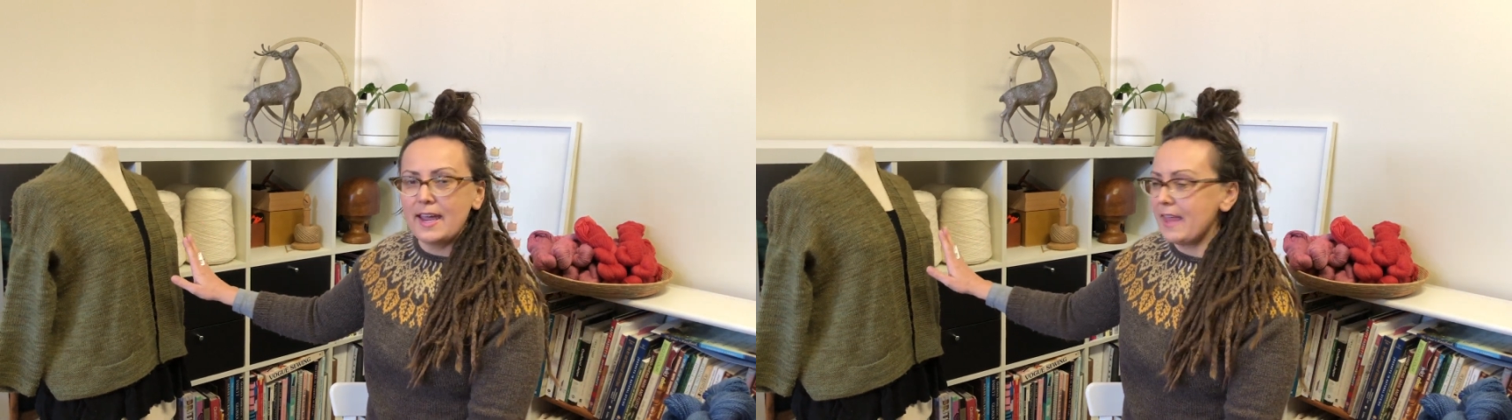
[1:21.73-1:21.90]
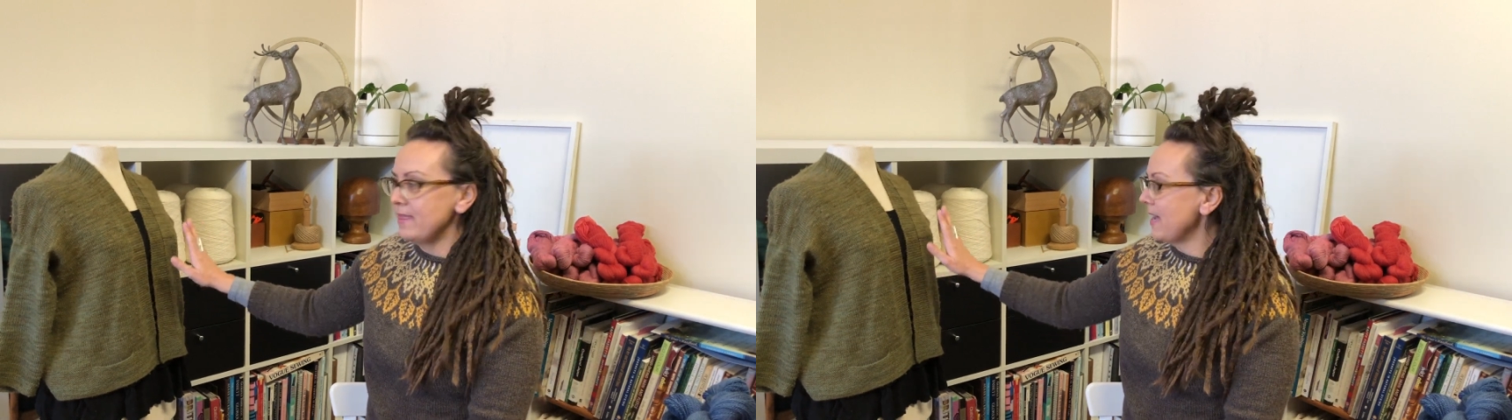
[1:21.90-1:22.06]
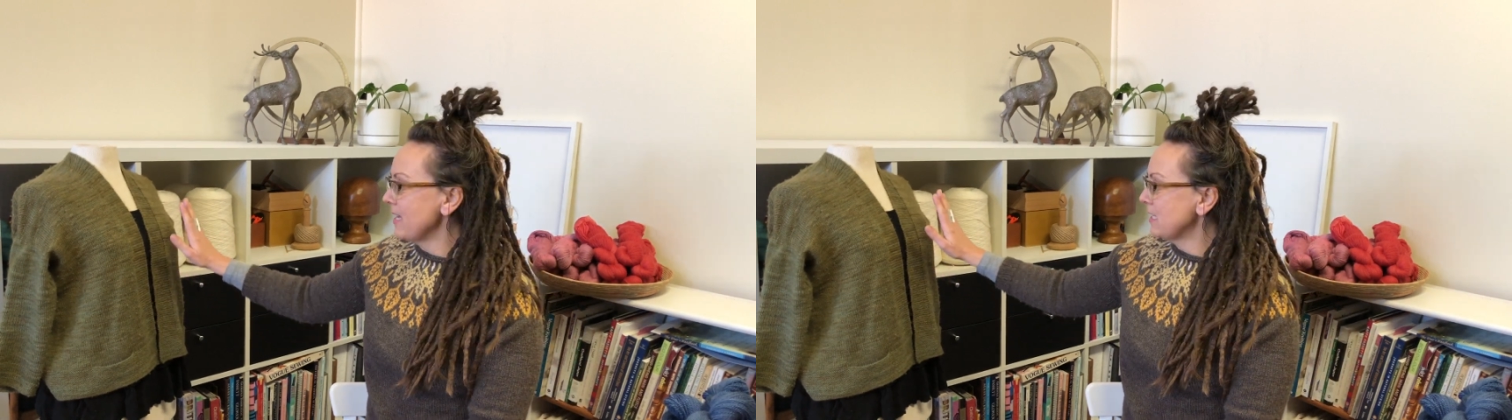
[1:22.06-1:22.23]

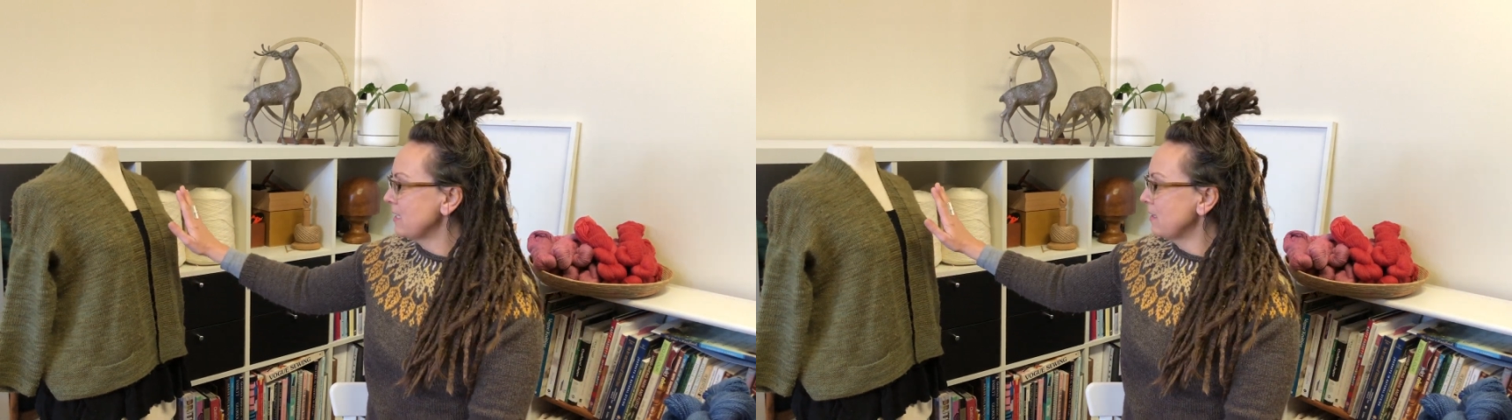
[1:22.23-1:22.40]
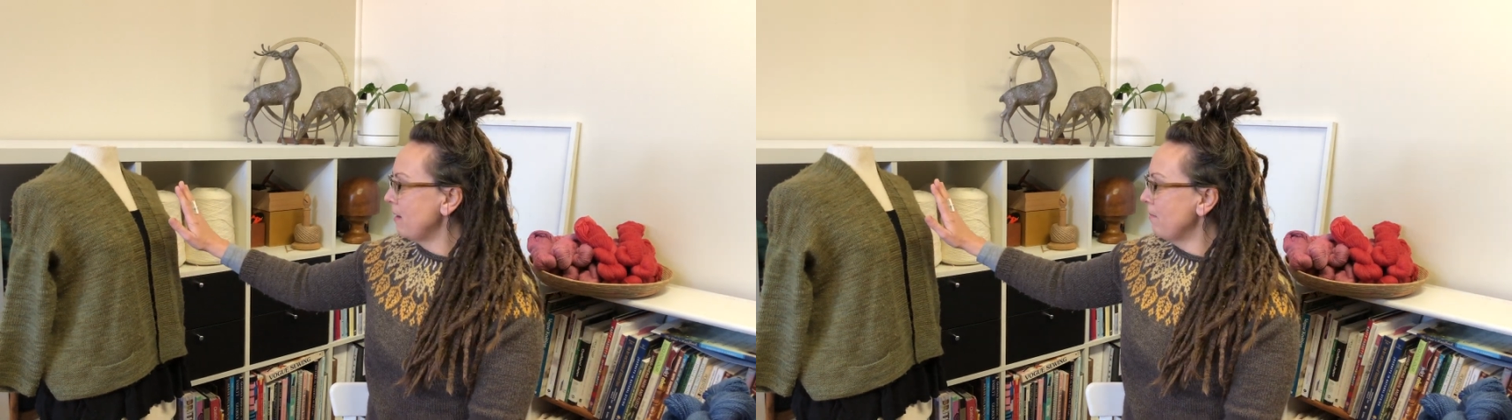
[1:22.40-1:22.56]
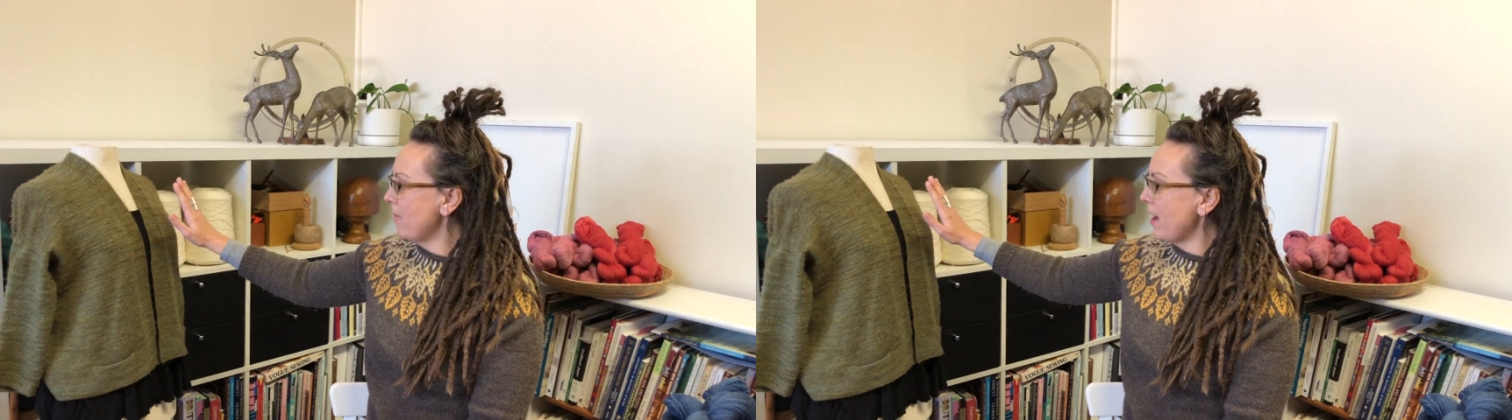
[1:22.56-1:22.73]
and that's
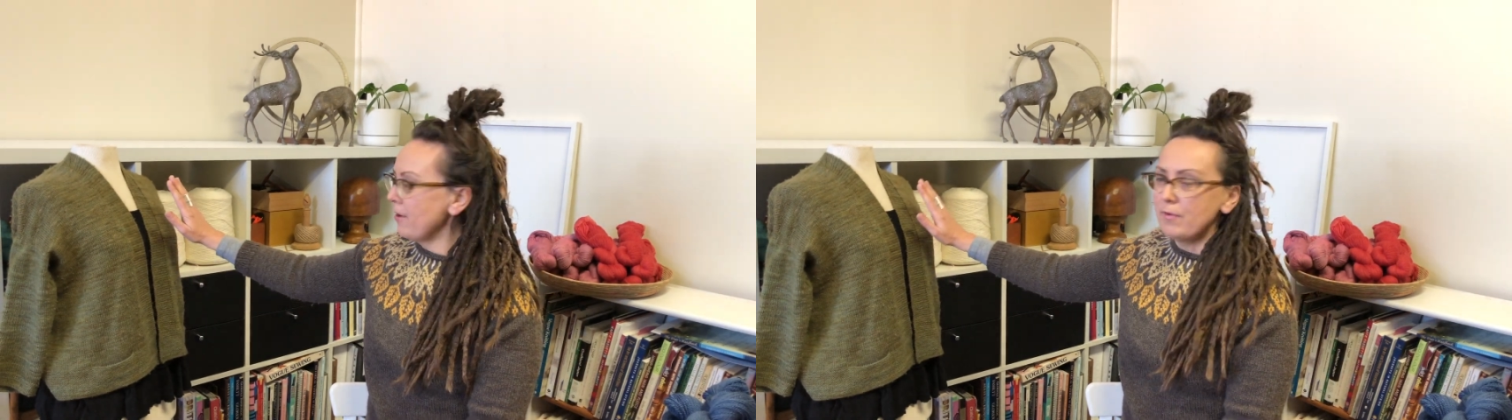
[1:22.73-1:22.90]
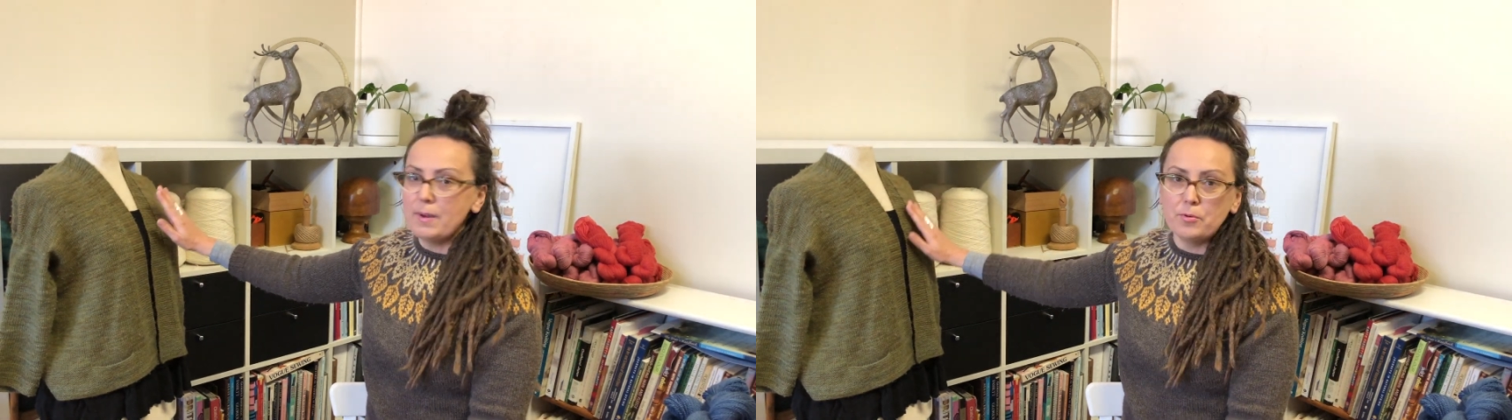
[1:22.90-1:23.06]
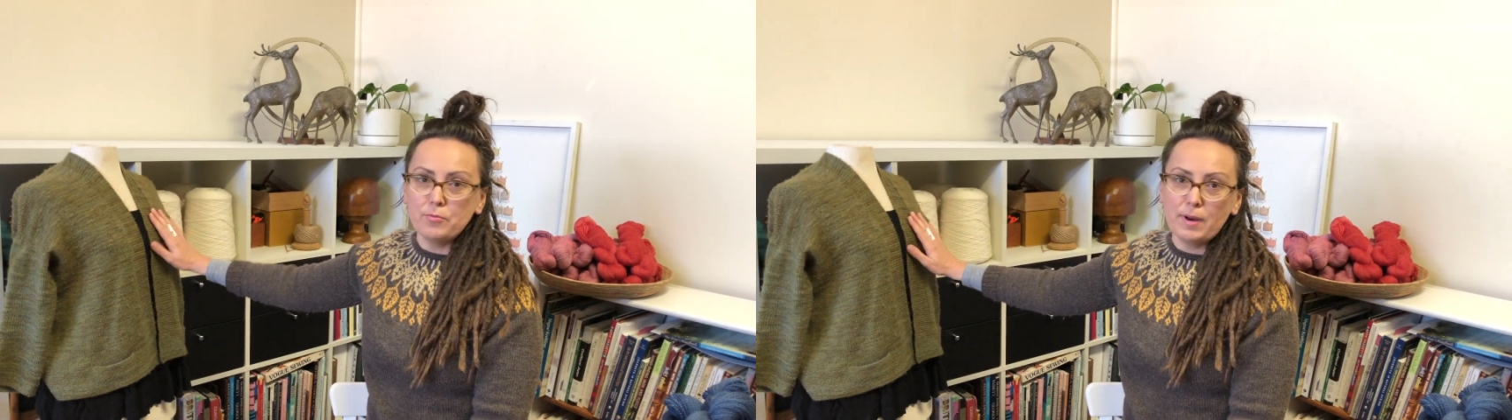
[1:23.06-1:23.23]
my
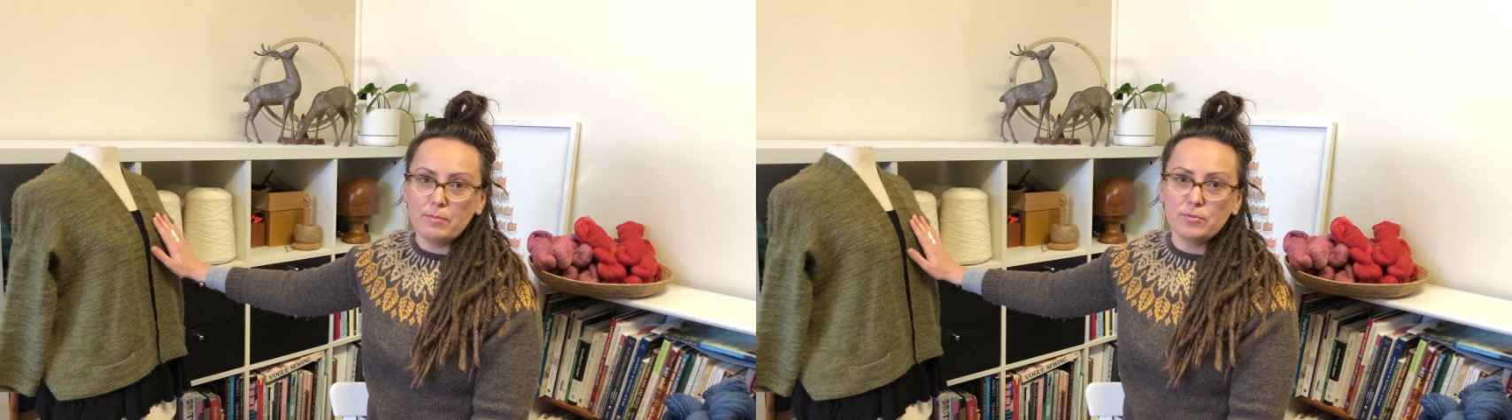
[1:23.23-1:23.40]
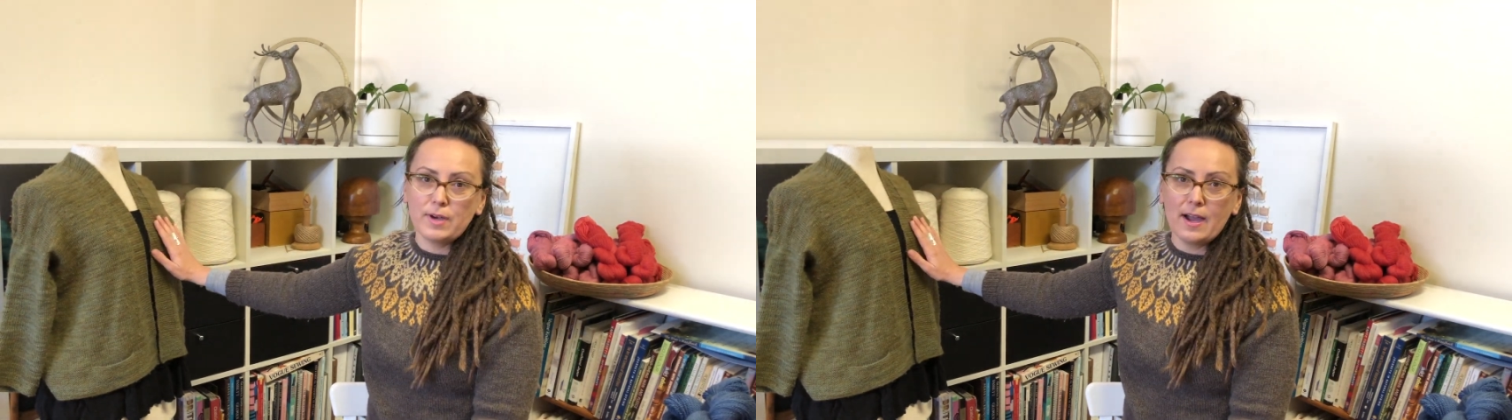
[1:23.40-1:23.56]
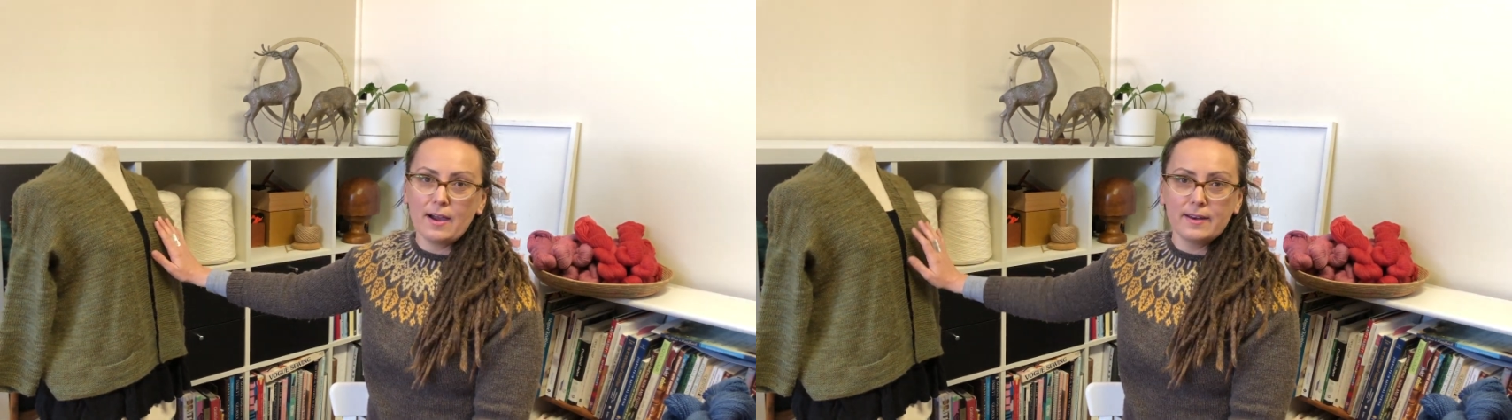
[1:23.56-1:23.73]
Rebel
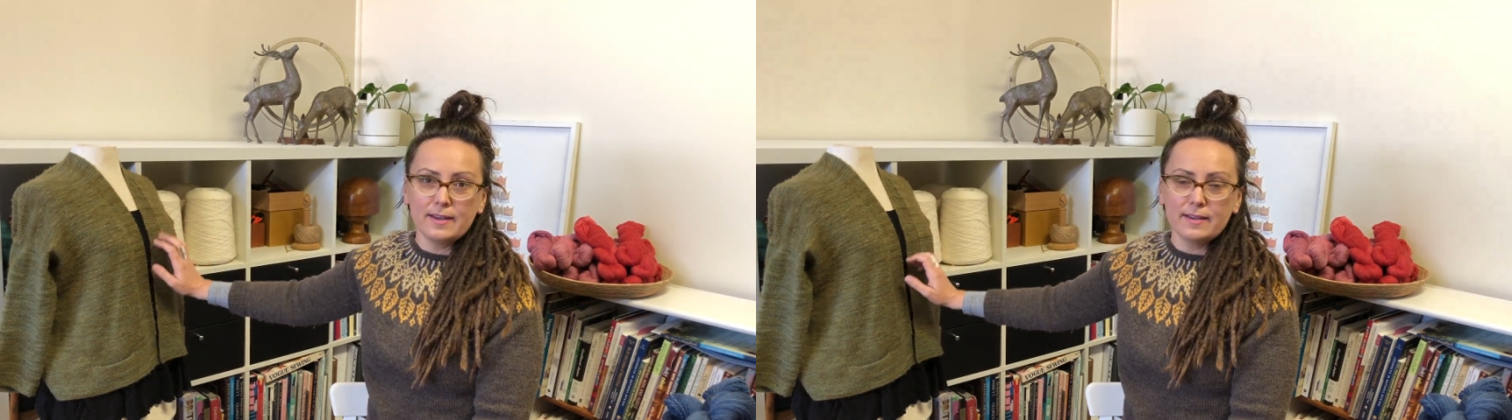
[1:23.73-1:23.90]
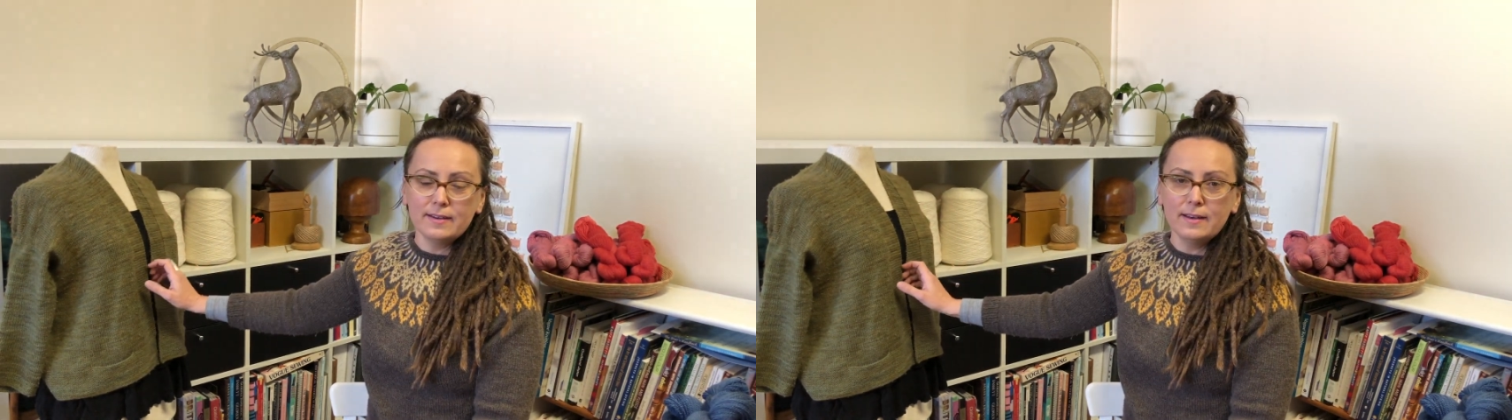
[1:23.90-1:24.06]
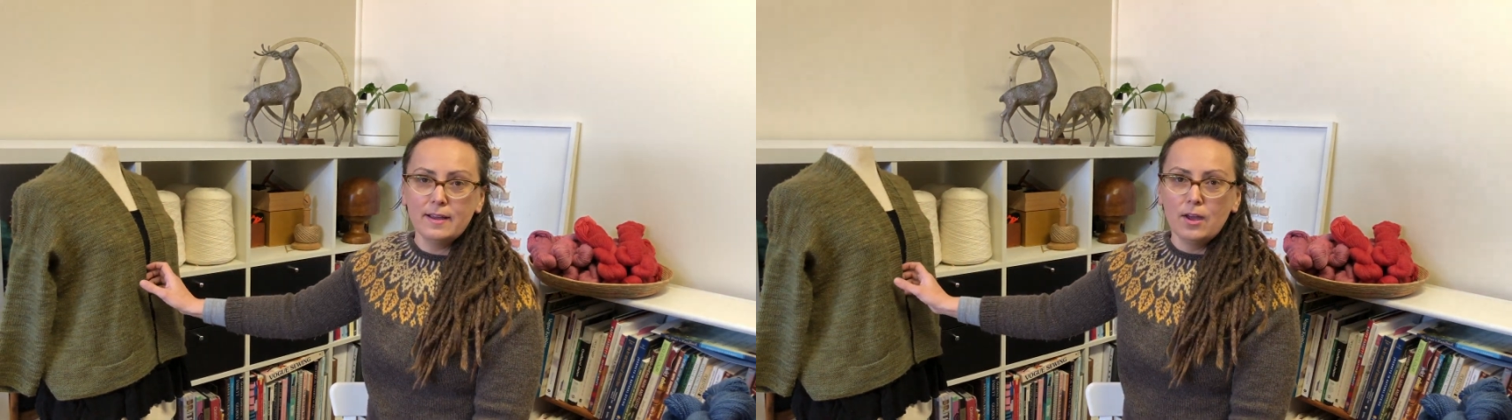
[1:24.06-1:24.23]
cardigan,